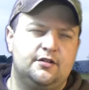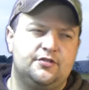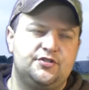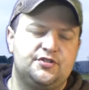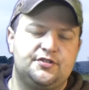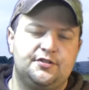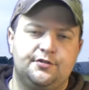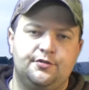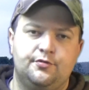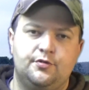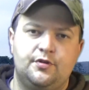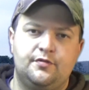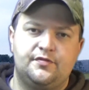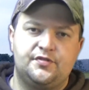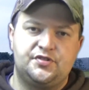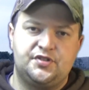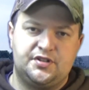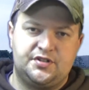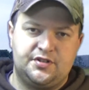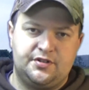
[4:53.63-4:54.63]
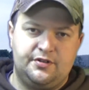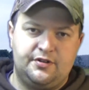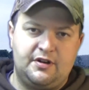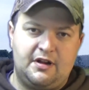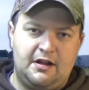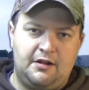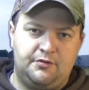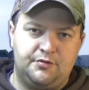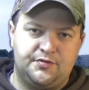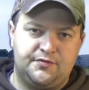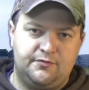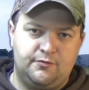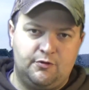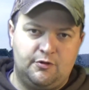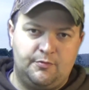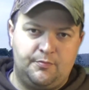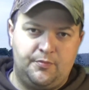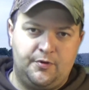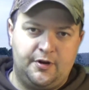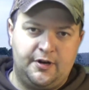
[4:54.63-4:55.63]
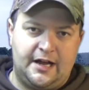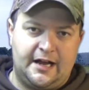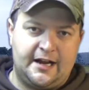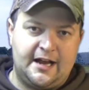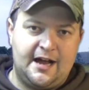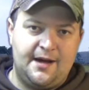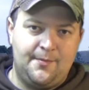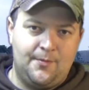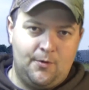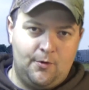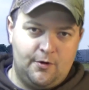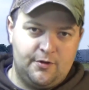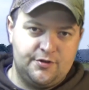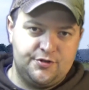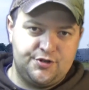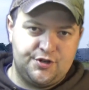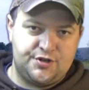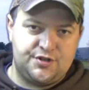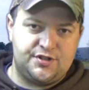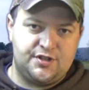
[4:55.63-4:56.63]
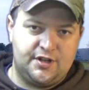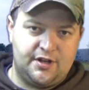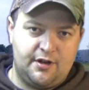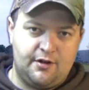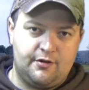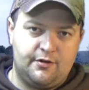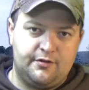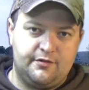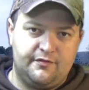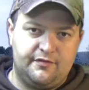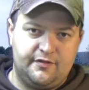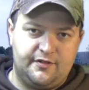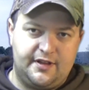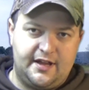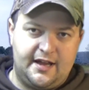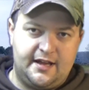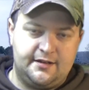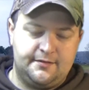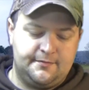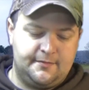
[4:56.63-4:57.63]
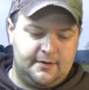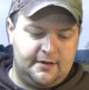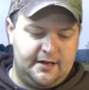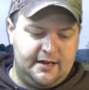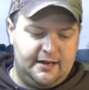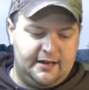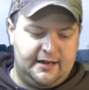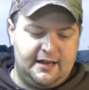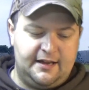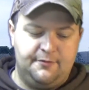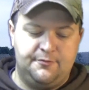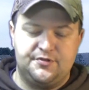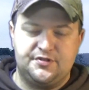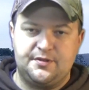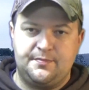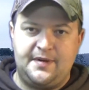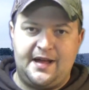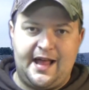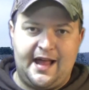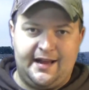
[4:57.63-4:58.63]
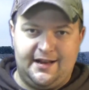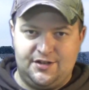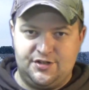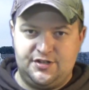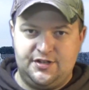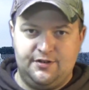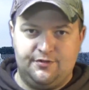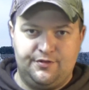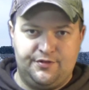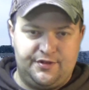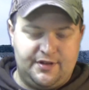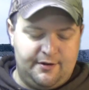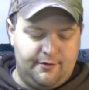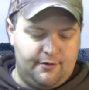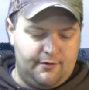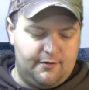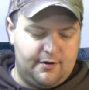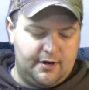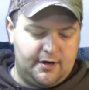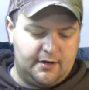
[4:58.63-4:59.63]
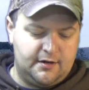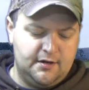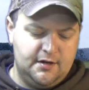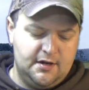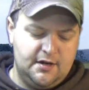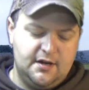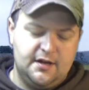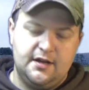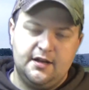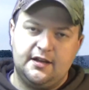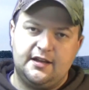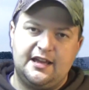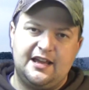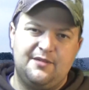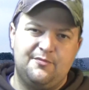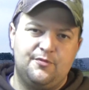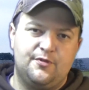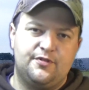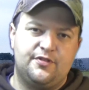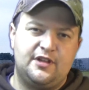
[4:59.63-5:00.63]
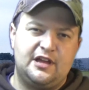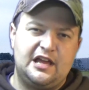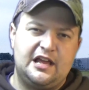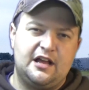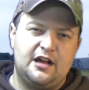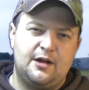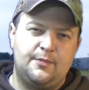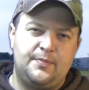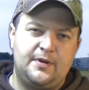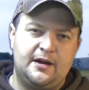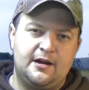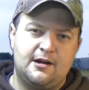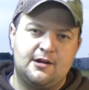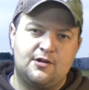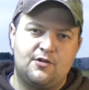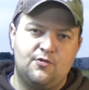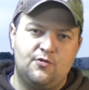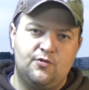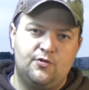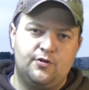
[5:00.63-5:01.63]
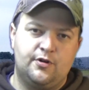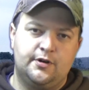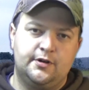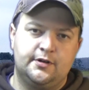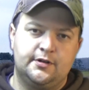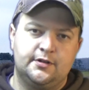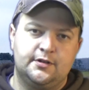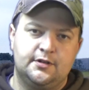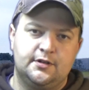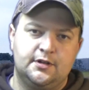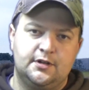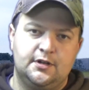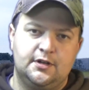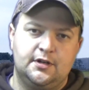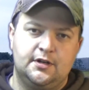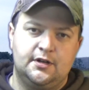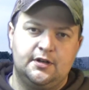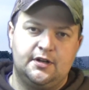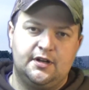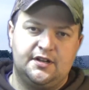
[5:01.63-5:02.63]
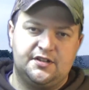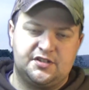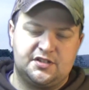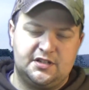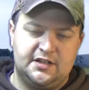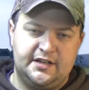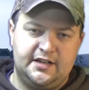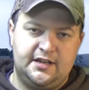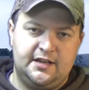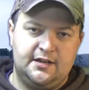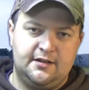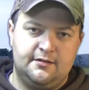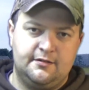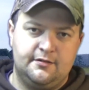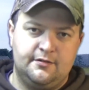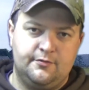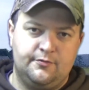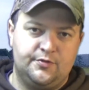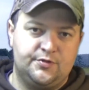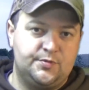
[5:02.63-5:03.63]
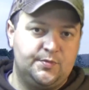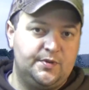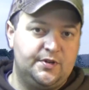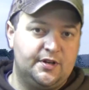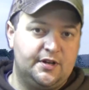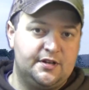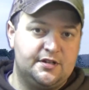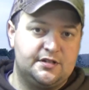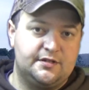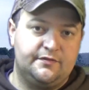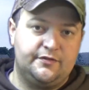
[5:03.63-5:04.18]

just a little over $600 for it, but I got more than just the gun for that. It was a package deal that they were running. It came with a paracord, a sling, which would be nice